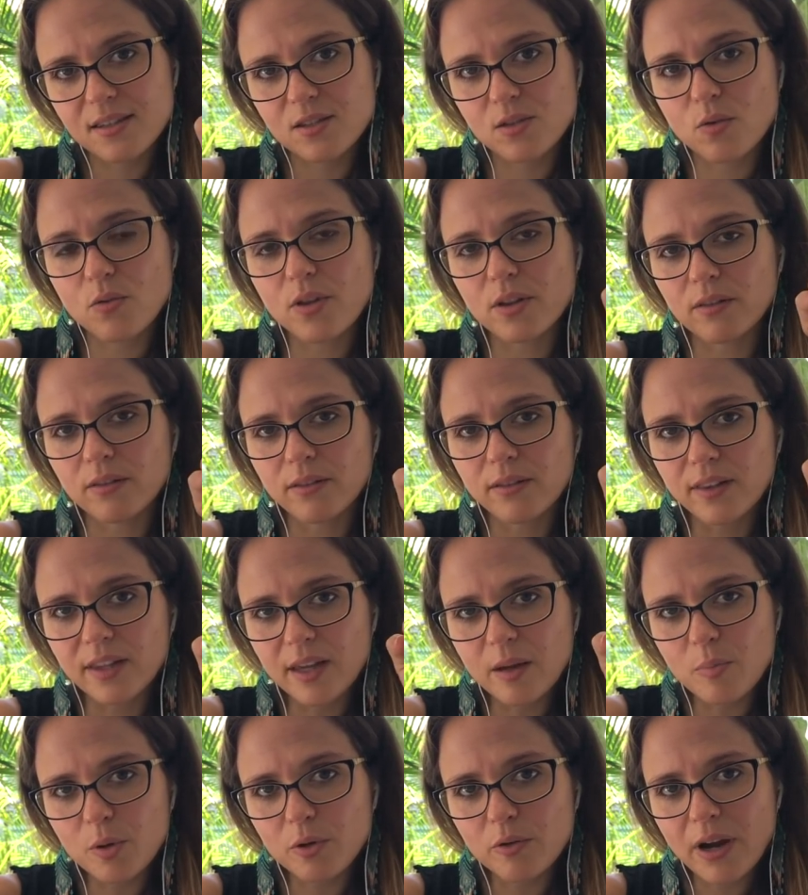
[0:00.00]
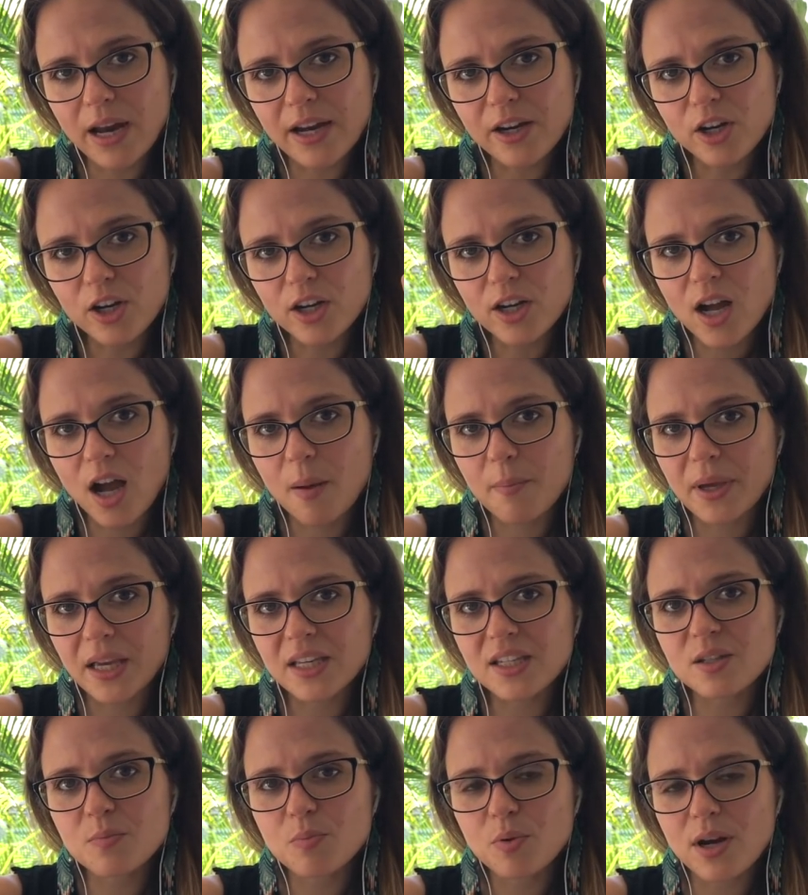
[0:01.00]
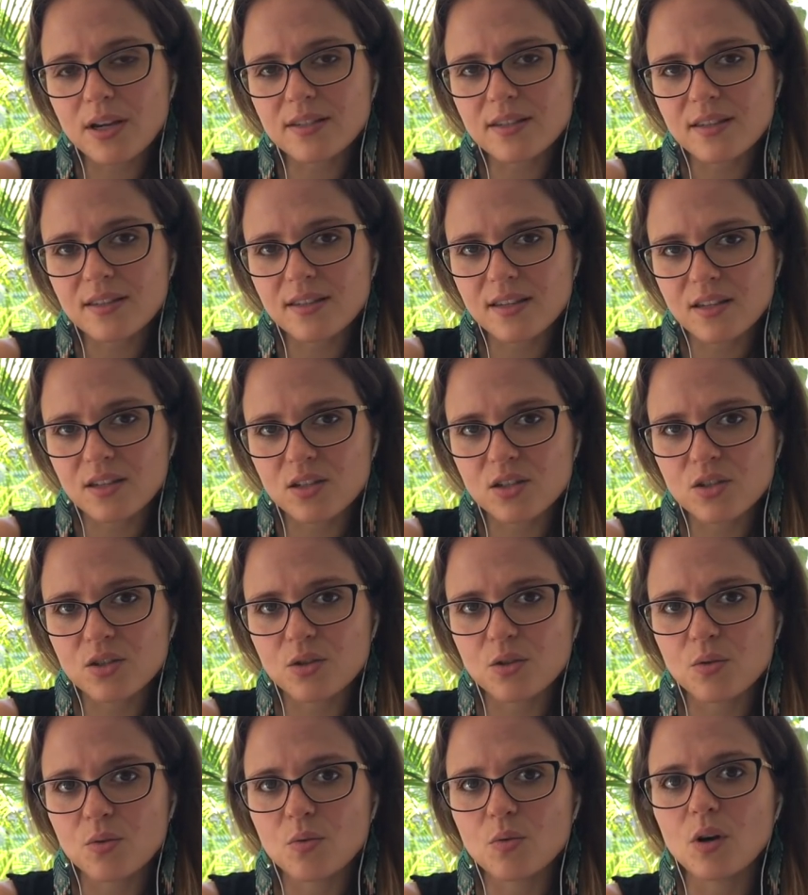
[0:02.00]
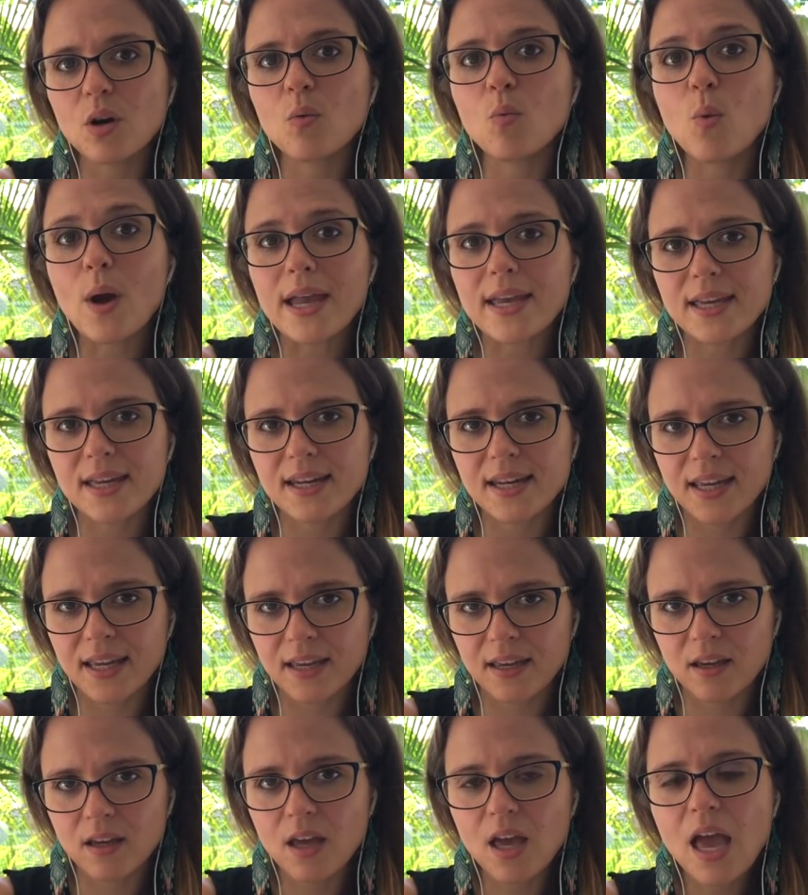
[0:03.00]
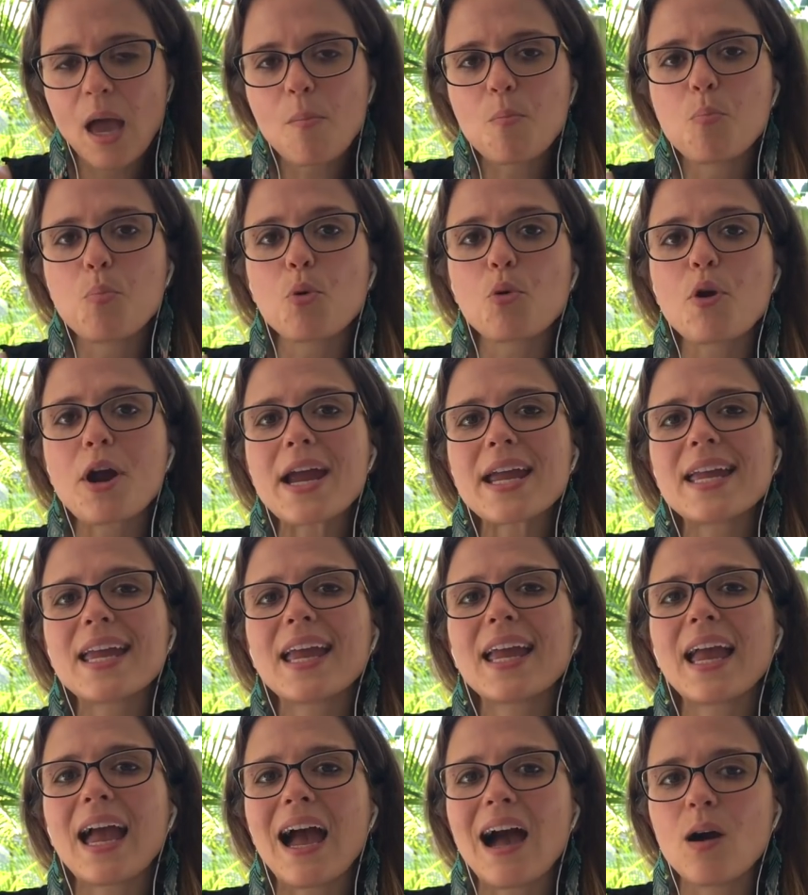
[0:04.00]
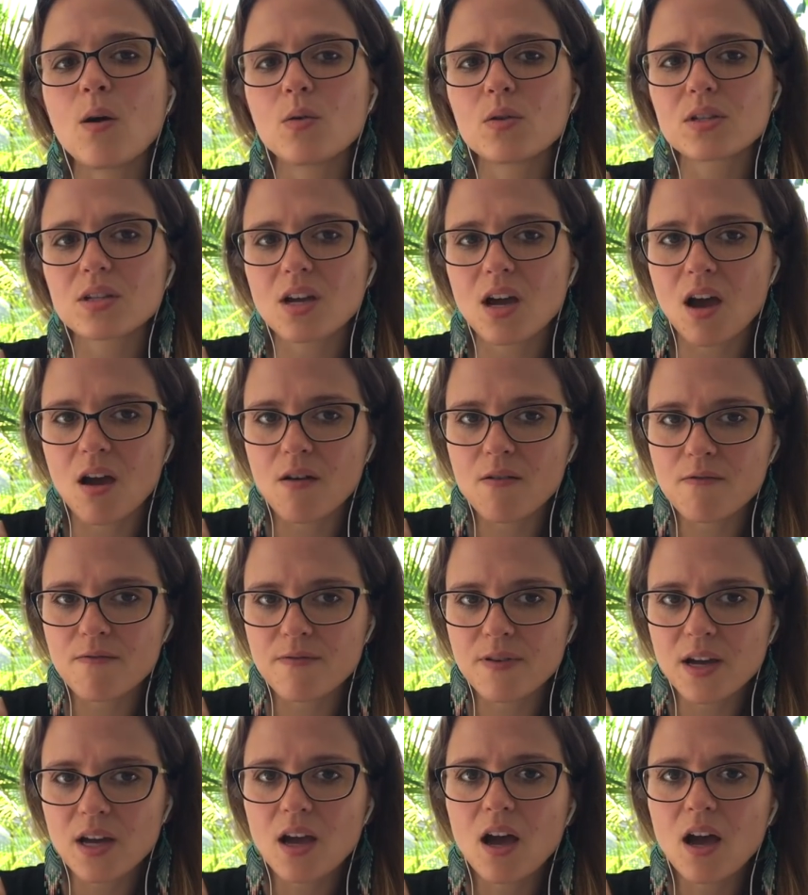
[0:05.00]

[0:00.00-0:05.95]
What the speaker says: So the liberator coming to press us into awakening, breaking out of